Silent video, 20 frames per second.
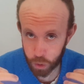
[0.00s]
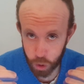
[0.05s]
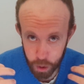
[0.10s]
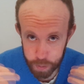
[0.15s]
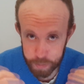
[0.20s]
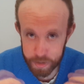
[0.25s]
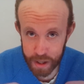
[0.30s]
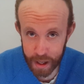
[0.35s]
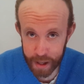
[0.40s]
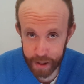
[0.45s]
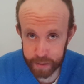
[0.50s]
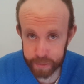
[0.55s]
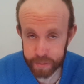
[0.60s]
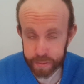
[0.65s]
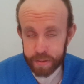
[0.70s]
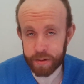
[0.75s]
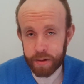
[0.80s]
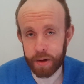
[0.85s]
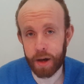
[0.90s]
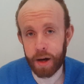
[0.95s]

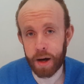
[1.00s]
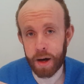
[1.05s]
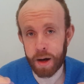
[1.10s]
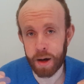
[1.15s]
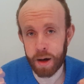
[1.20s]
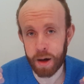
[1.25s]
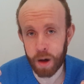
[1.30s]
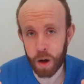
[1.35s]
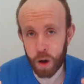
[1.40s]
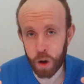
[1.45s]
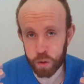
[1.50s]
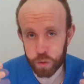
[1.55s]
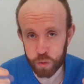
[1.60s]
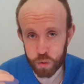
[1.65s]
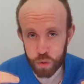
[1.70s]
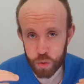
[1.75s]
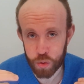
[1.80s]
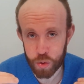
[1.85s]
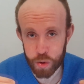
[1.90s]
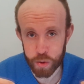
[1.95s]
objects
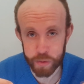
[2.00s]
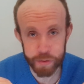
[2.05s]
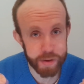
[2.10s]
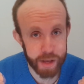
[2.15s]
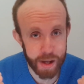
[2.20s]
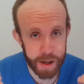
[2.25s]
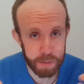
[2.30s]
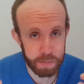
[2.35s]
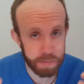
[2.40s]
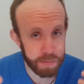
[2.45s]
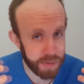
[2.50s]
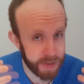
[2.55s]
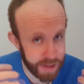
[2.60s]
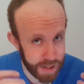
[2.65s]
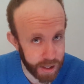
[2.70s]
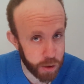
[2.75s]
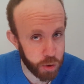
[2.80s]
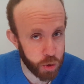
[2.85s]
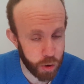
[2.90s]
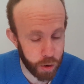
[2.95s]
onto the same
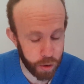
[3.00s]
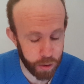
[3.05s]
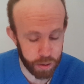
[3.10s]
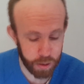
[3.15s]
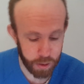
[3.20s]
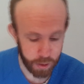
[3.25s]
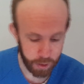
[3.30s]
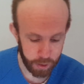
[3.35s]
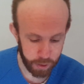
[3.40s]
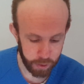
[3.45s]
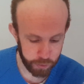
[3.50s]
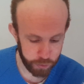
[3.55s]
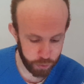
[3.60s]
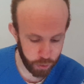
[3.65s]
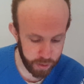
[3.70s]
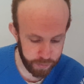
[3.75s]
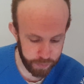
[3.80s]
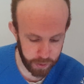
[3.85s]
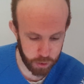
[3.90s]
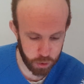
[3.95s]
texture.
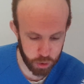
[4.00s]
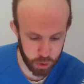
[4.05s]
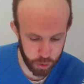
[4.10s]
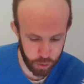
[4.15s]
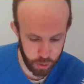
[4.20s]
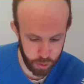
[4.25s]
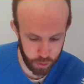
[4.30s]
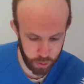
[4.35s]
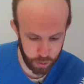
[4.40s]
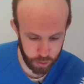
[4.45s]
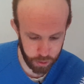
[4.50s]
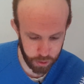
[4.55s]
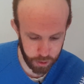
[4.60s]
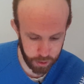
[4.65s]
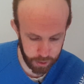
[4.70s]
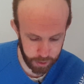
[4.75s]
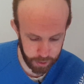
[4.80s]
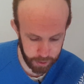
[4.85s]
So if I show you